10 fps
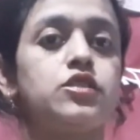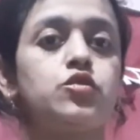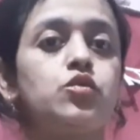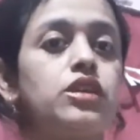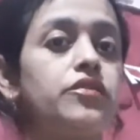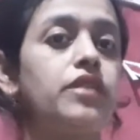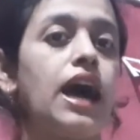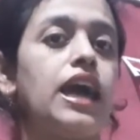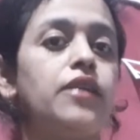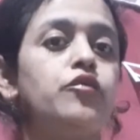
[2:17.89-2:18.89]
So if I
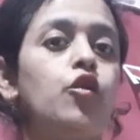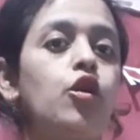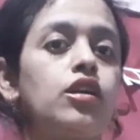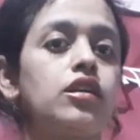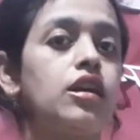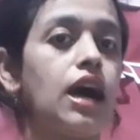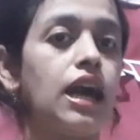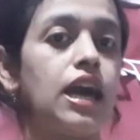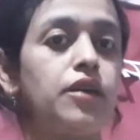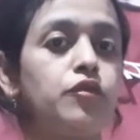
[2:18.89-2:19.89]
have
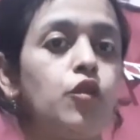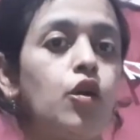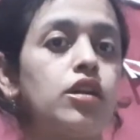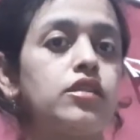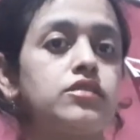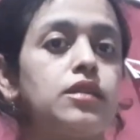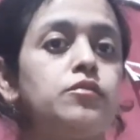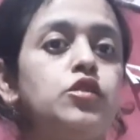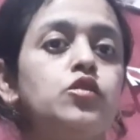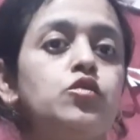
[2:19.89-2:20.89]
got some
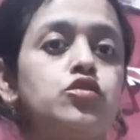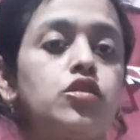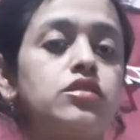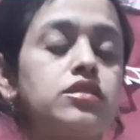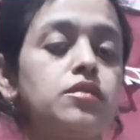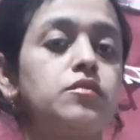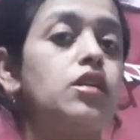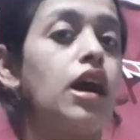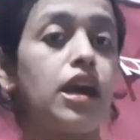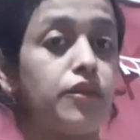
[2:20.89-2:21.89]
news, or
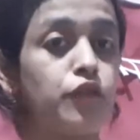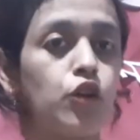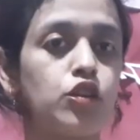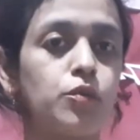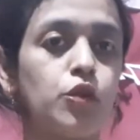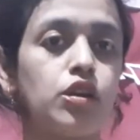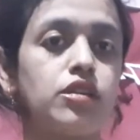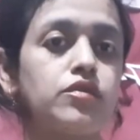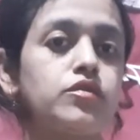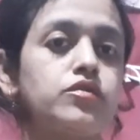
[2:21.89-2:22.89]
I have got your
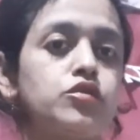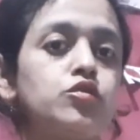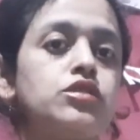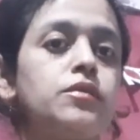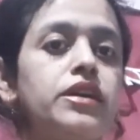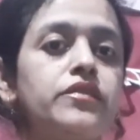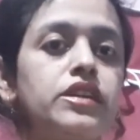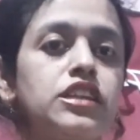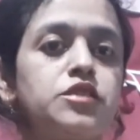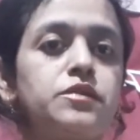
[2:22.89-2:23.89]
product through some
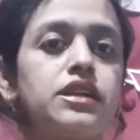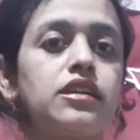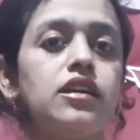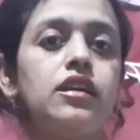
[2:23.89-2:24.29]
advertisement,